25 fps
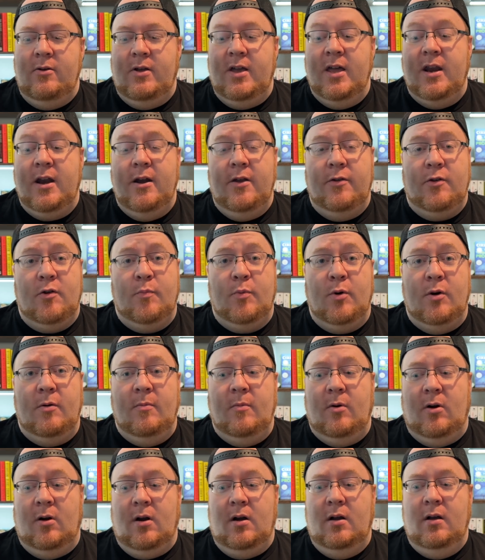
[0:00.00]
get another
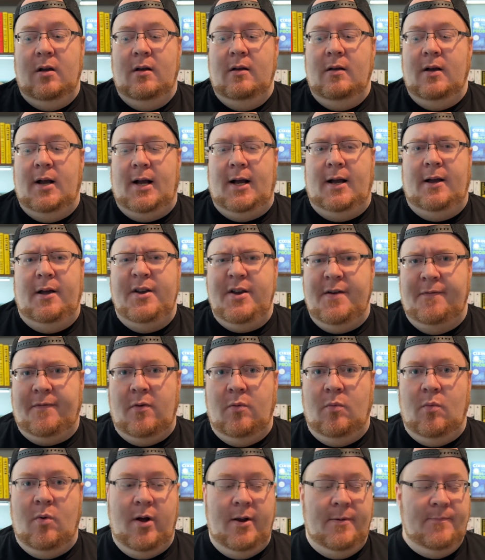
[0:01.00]
bookmark, a
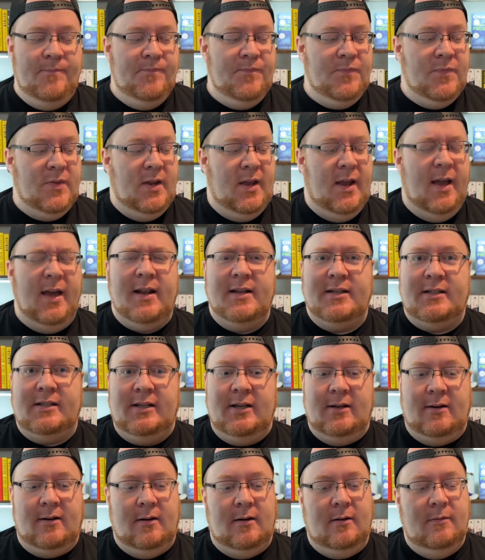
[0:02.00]
different one, and a
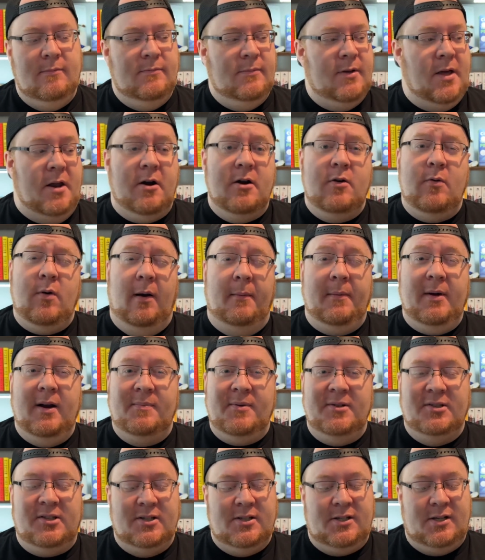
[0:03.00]
sticker. I don't know where I'm going
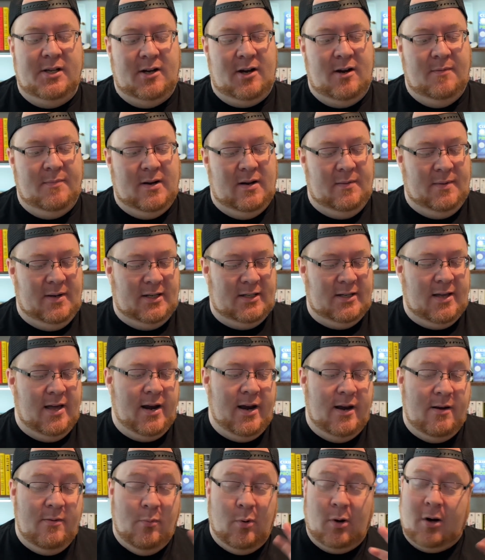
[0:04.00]
to put the sticker, but I'm
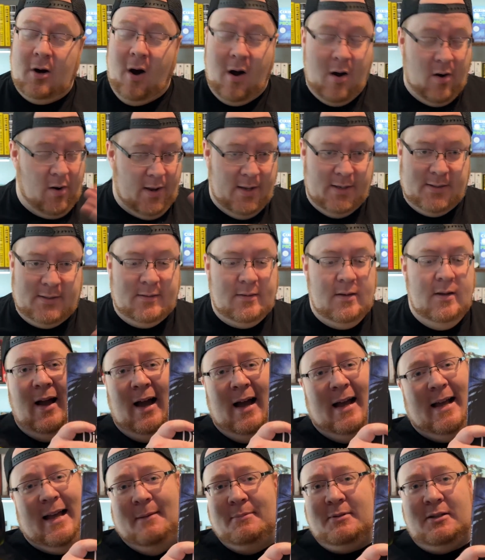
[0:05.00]
excited. Regardless,
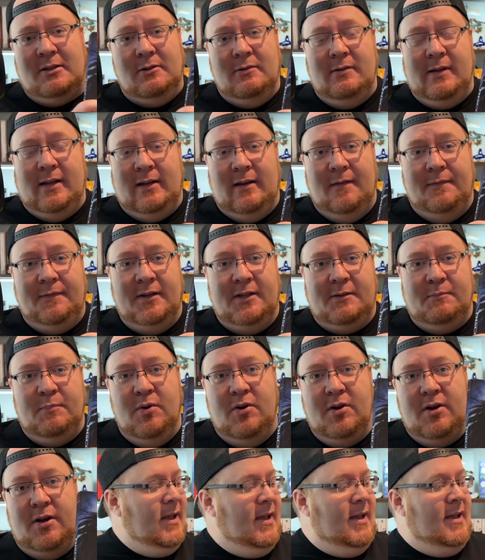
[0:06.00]
I absolutely love this
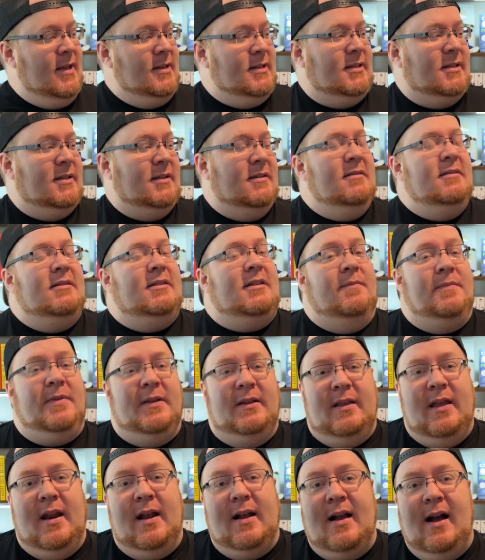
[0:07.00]
book. It's
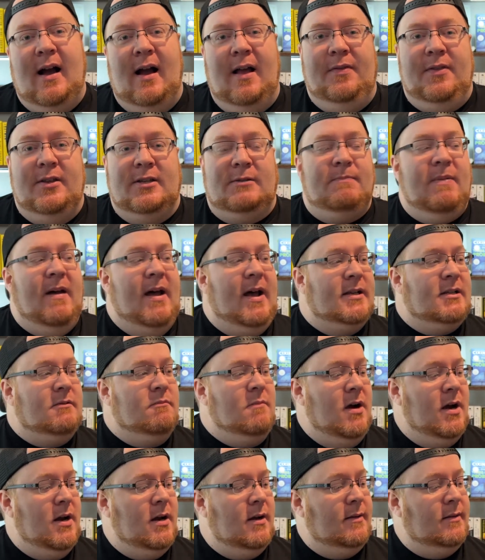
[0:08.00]
something that I got this past
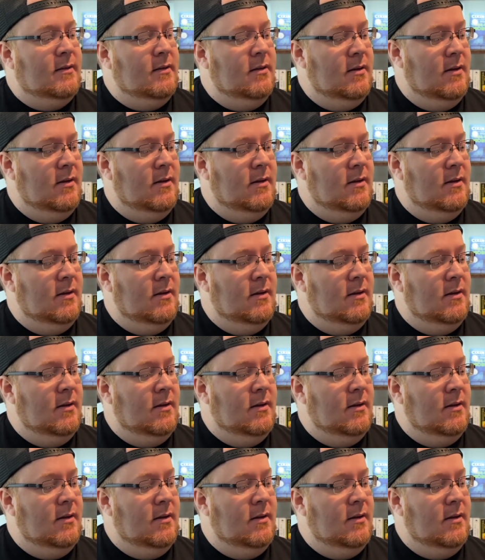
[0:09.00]
month